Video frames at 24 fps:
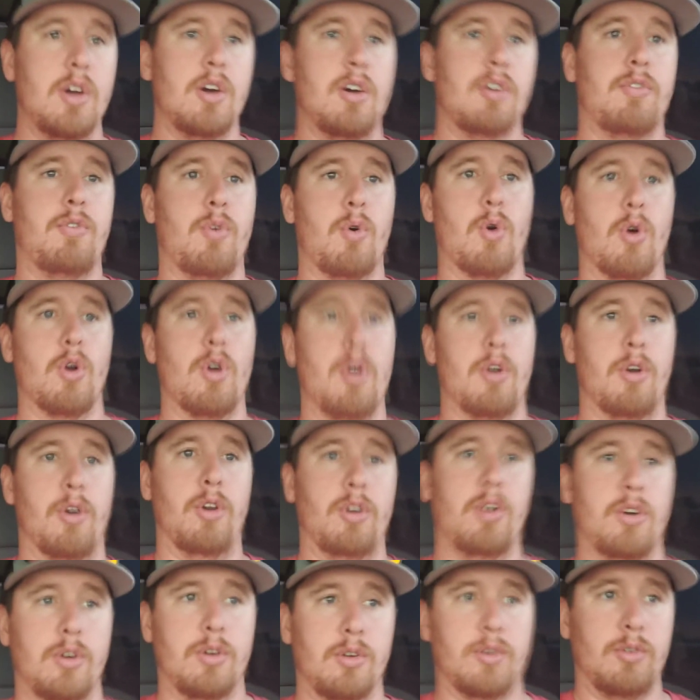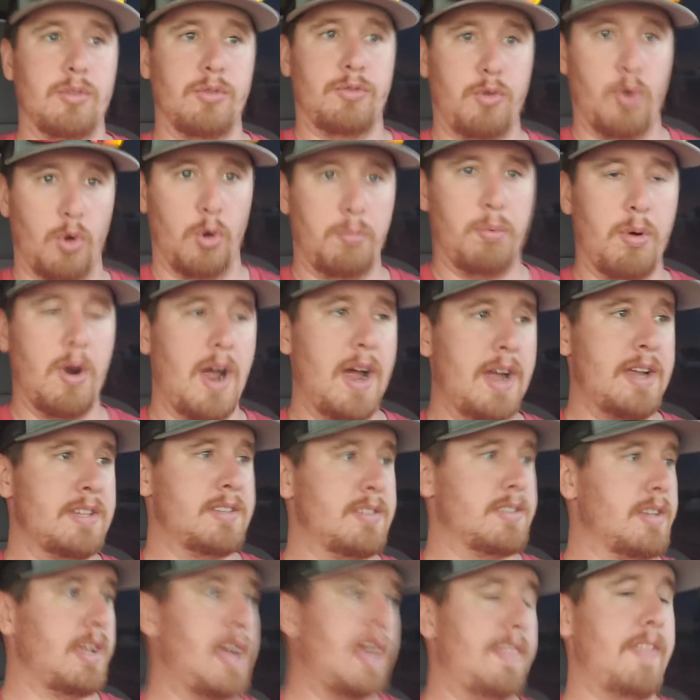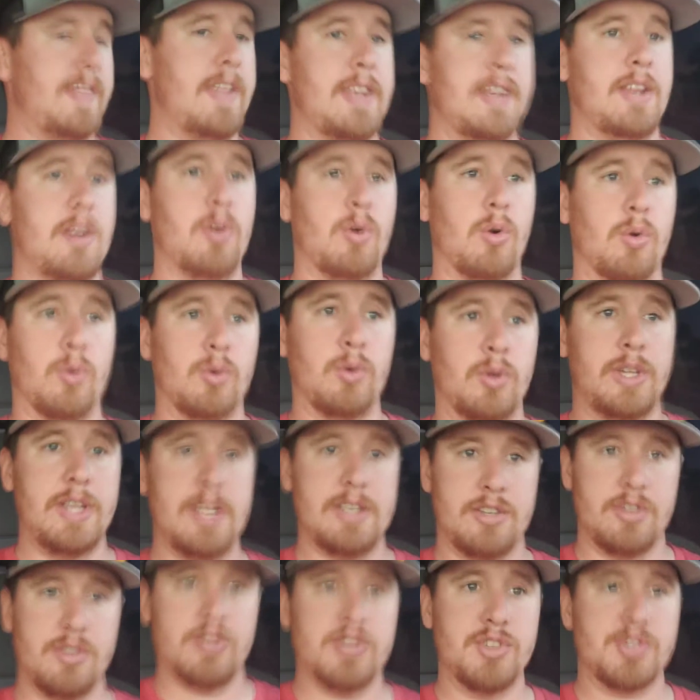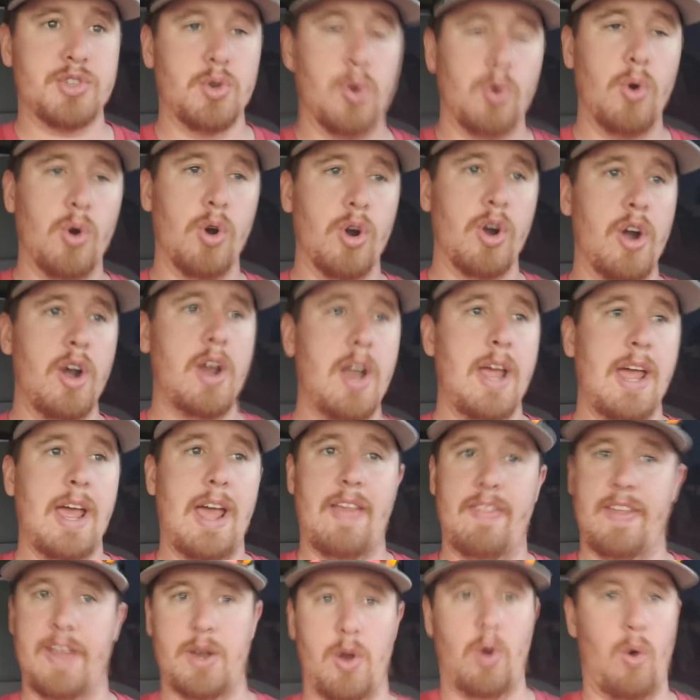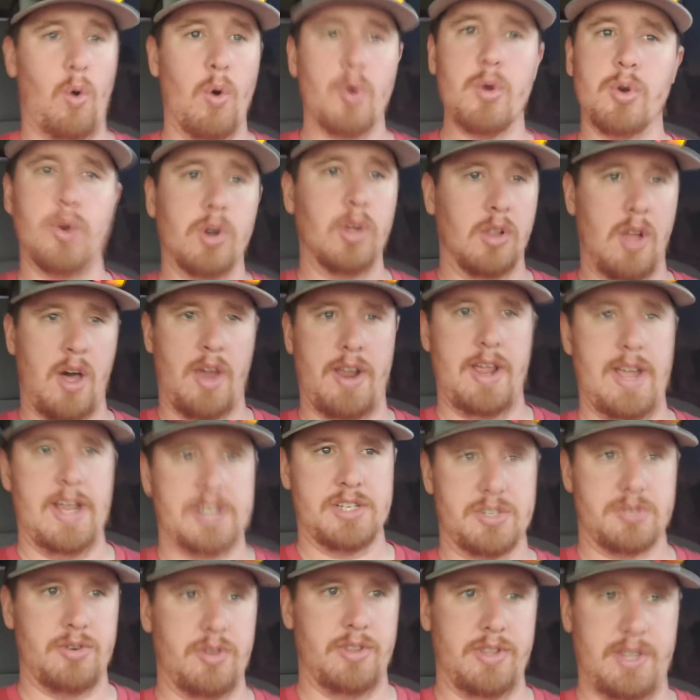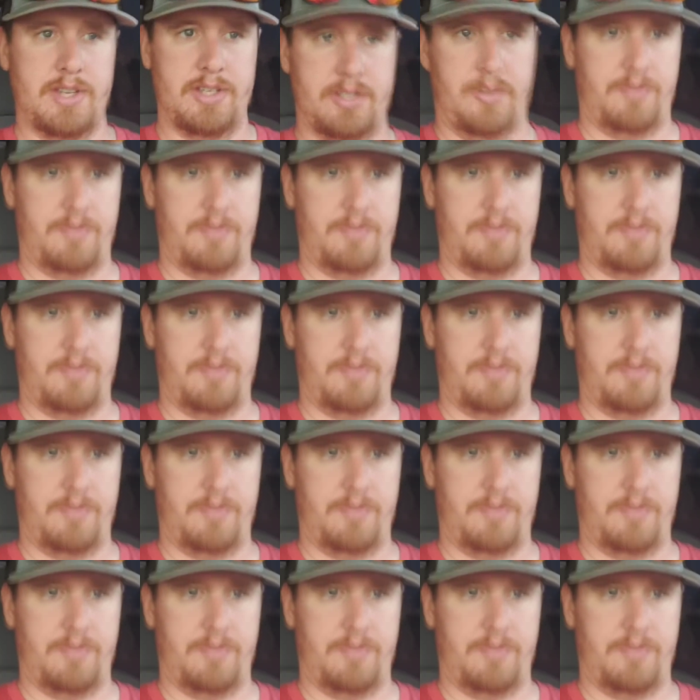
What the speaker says: for full price, and then it'll get to the store and they don't order a lot of extra of these.